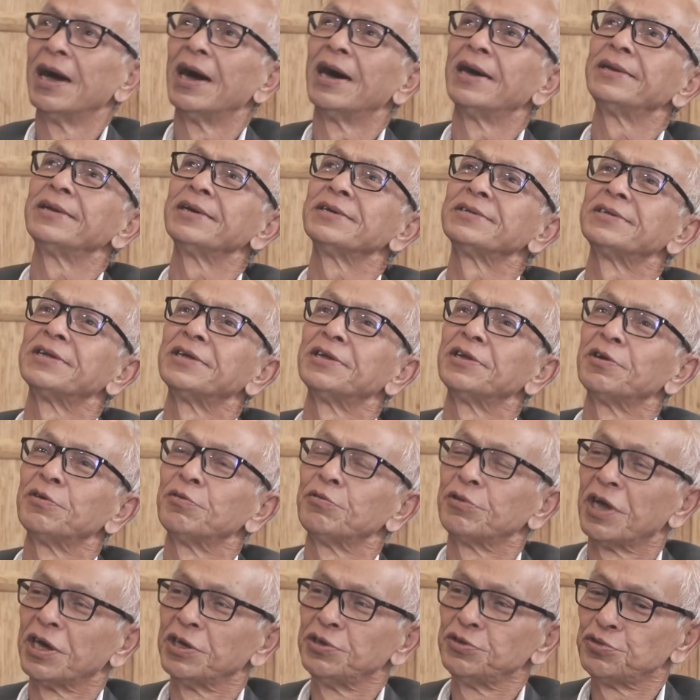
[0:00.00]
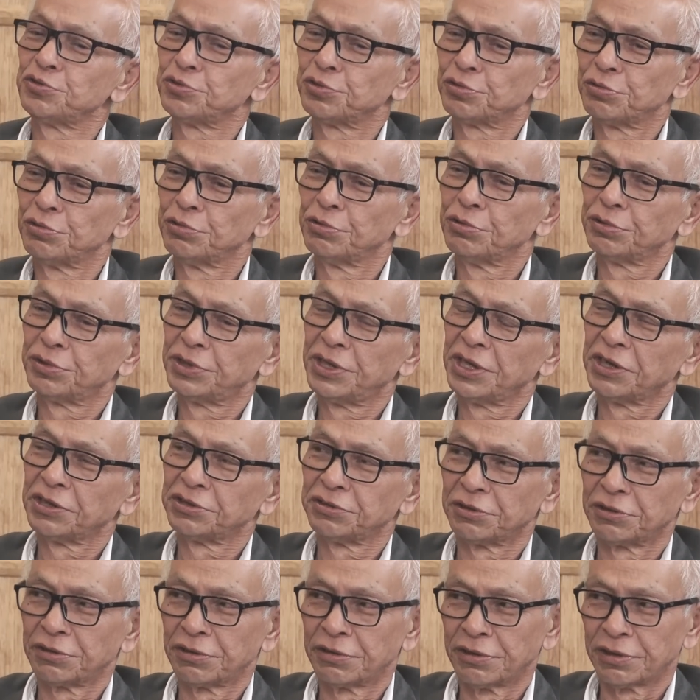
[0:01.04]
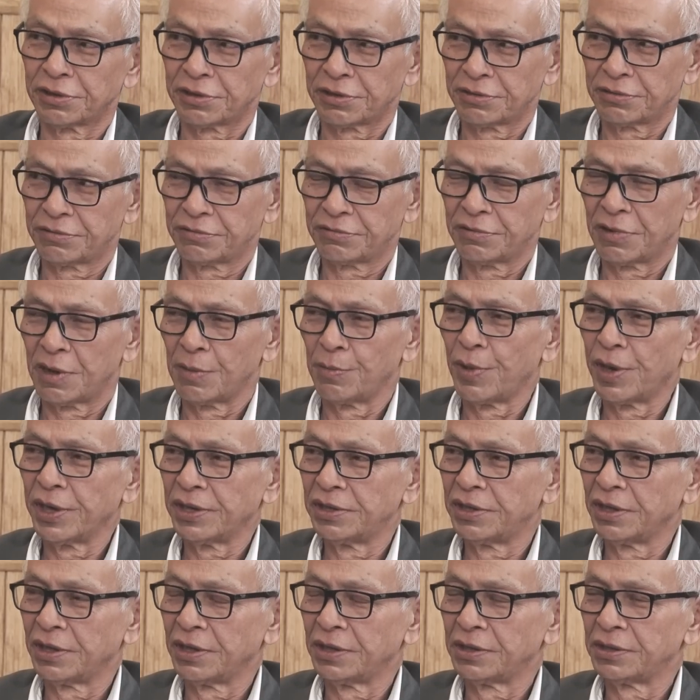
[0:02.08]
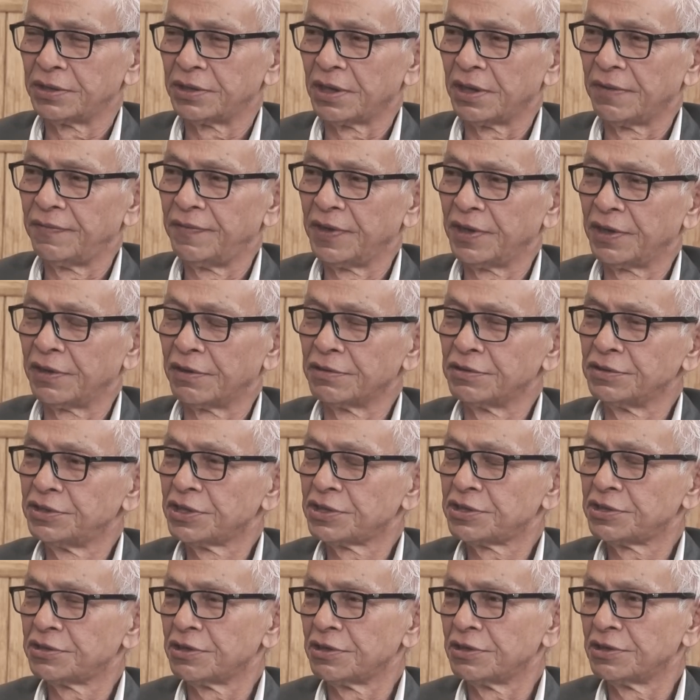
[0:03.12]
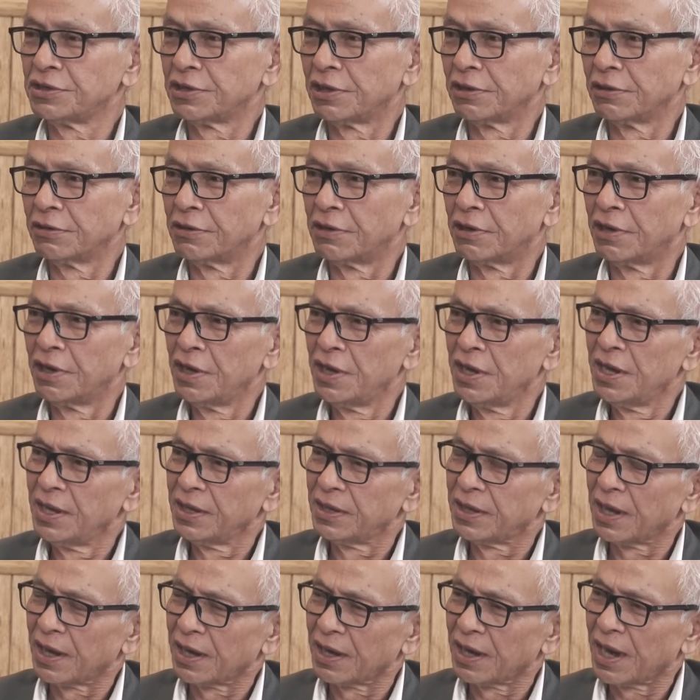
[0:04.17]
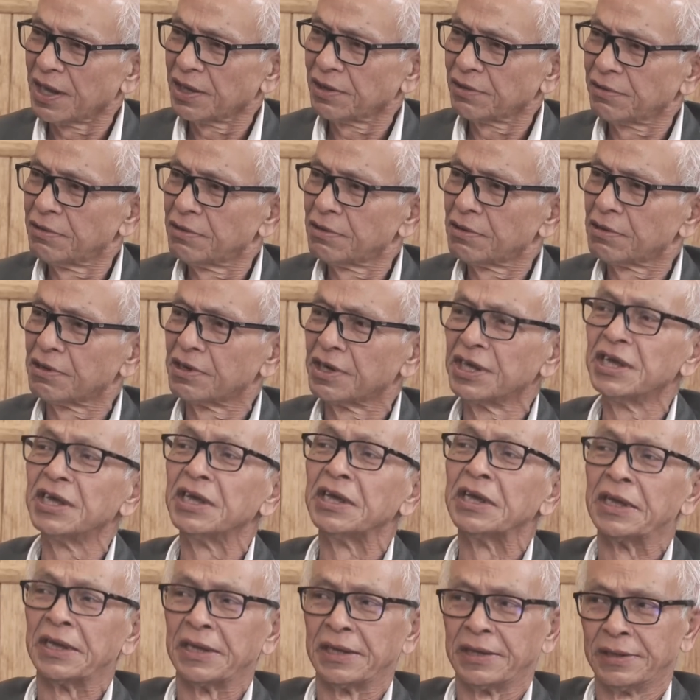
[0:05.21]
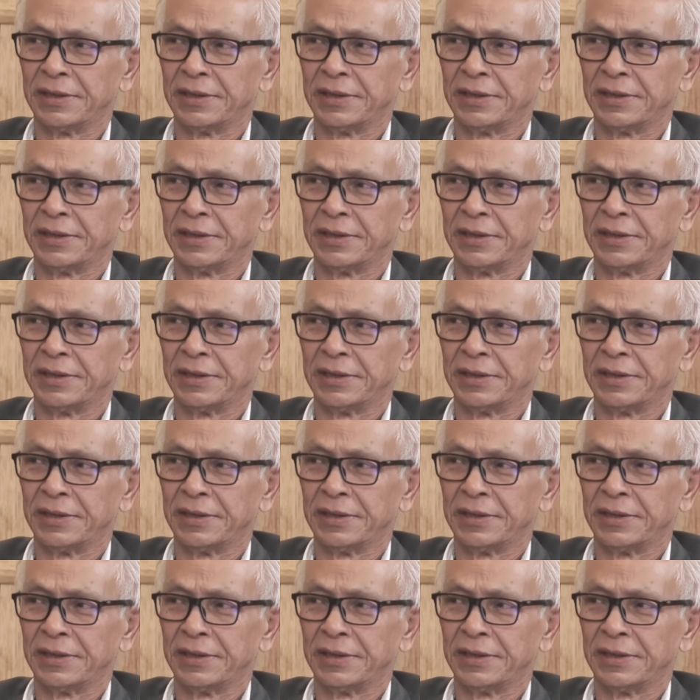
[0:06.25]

And there's another road. I used to go take a shortcut to avoid the traffic congestion in Shillong. That Laikor Ringi.